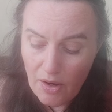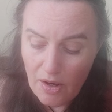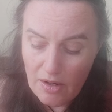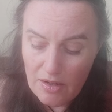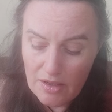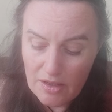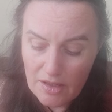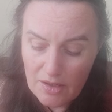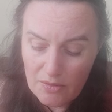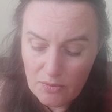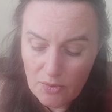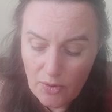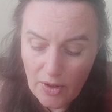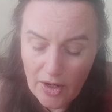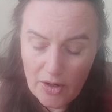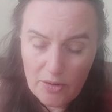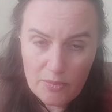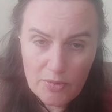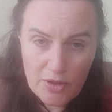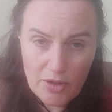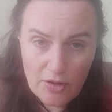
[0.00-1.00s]
Arnica will
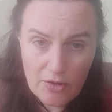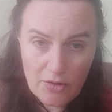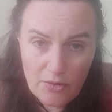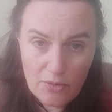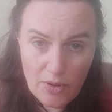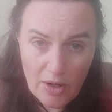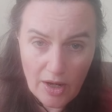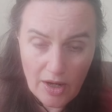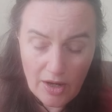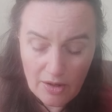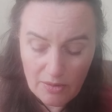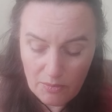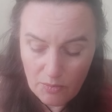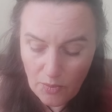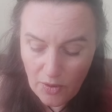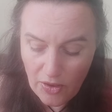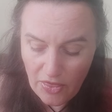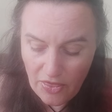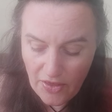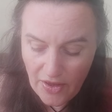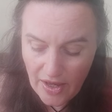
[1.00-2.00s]
help you
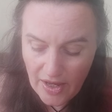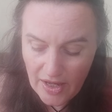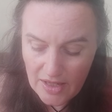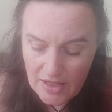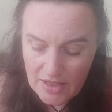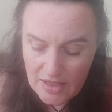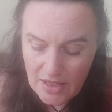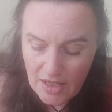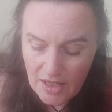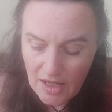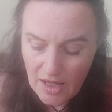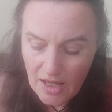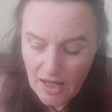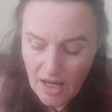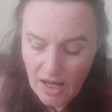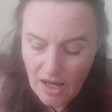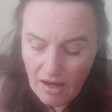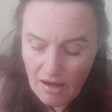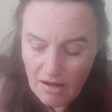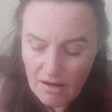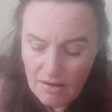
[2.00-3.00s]
with that.
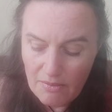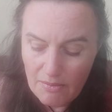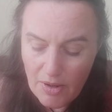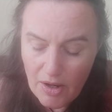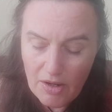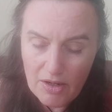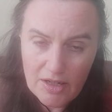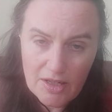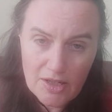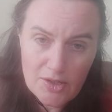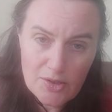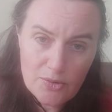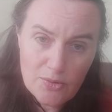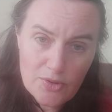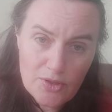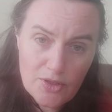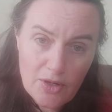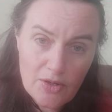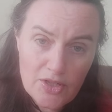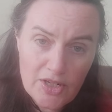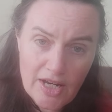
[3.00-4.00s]
Arnica is
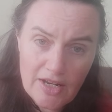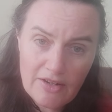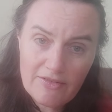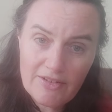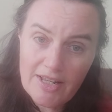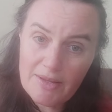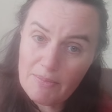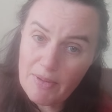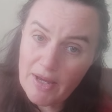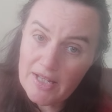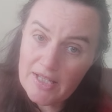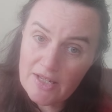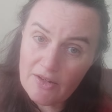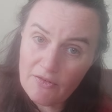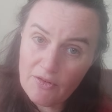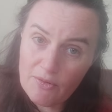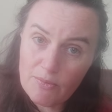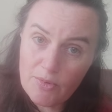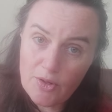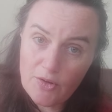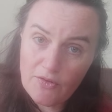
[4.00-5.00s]
also generally better
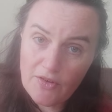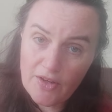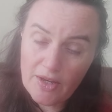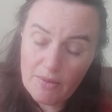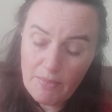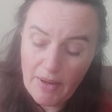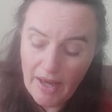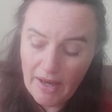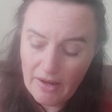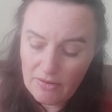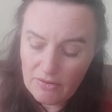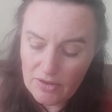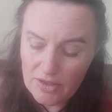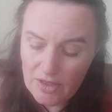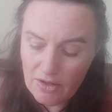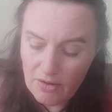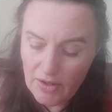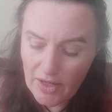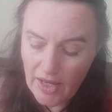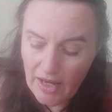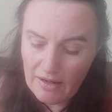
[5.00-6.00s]
for moving about. So
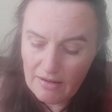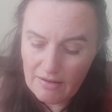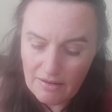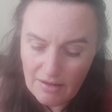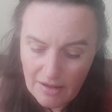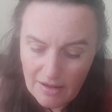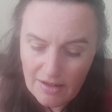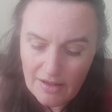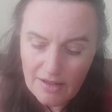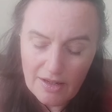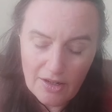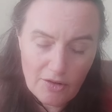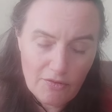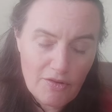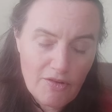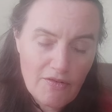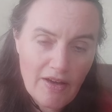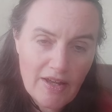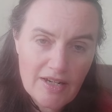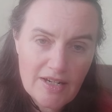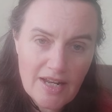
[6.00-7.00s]
again, you know, if
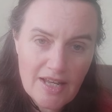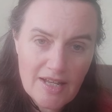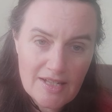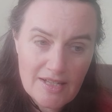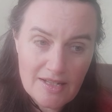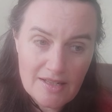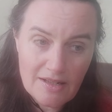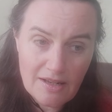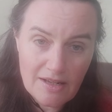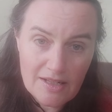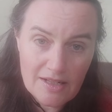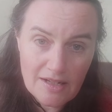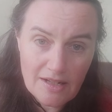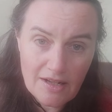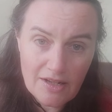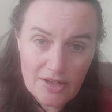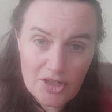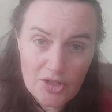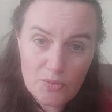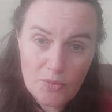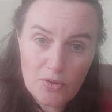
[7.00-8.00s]
you've had an exercise
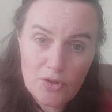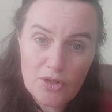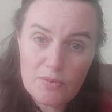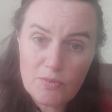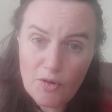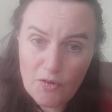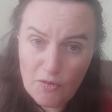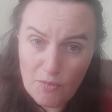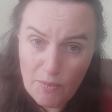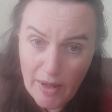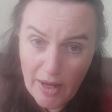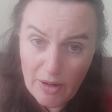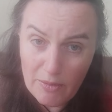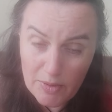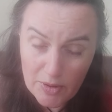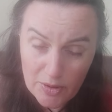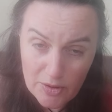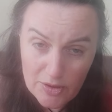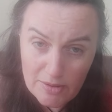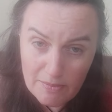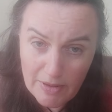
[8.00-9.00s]
class, you want to move about
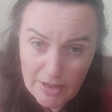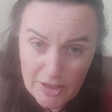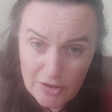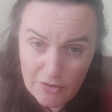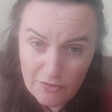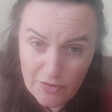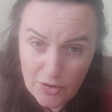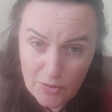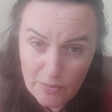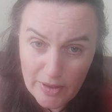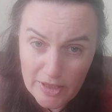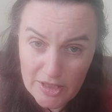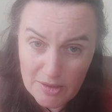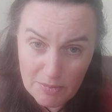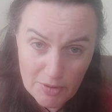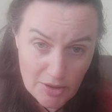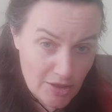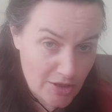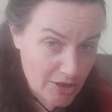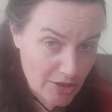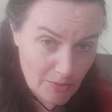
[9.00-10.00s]
because it makes you feel better,
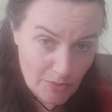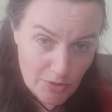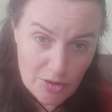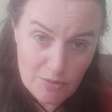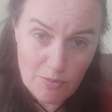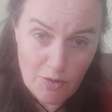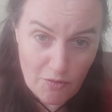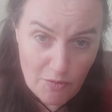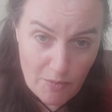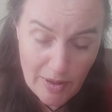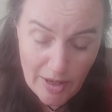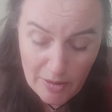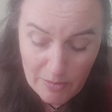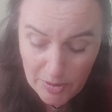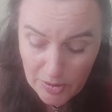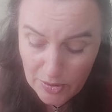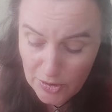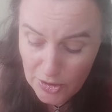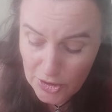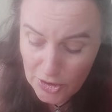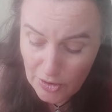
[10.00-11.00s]
but you don't want to move about
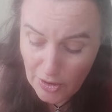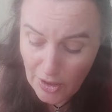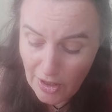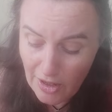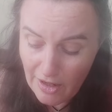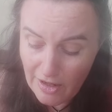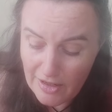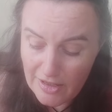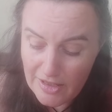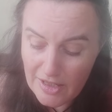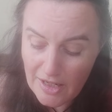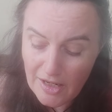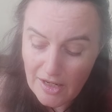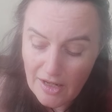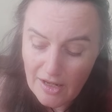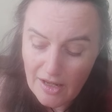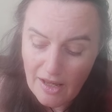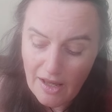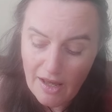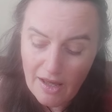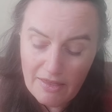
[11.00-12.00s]
because you hurt.
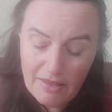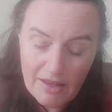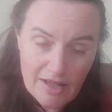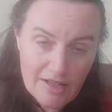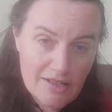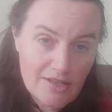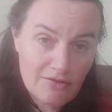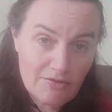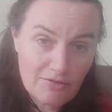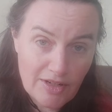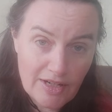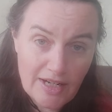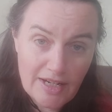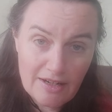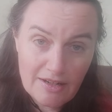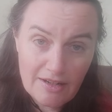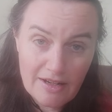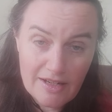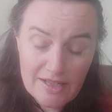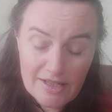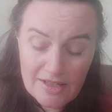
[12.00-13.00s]
That's a really
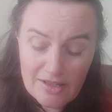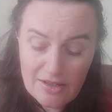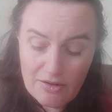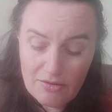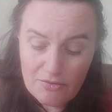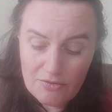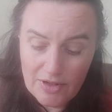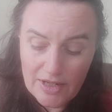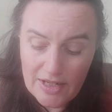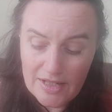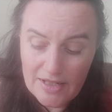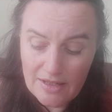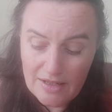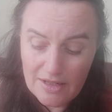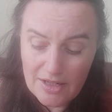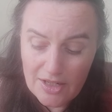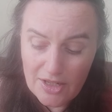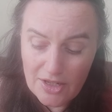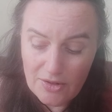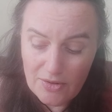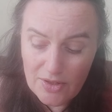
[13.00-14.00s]
nice reason
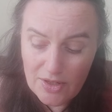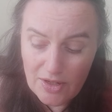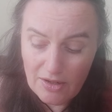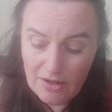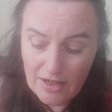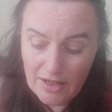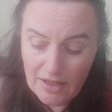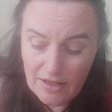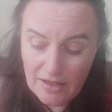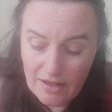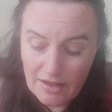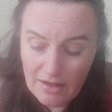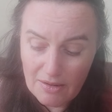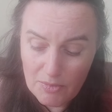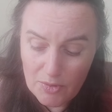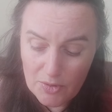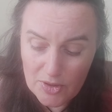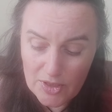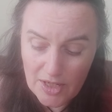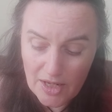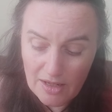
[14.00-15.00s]
to use Arnica
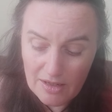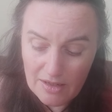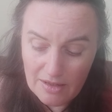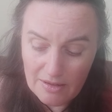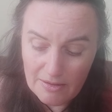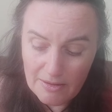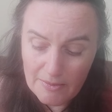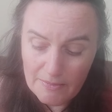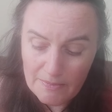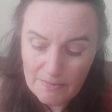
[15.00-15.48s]
montana.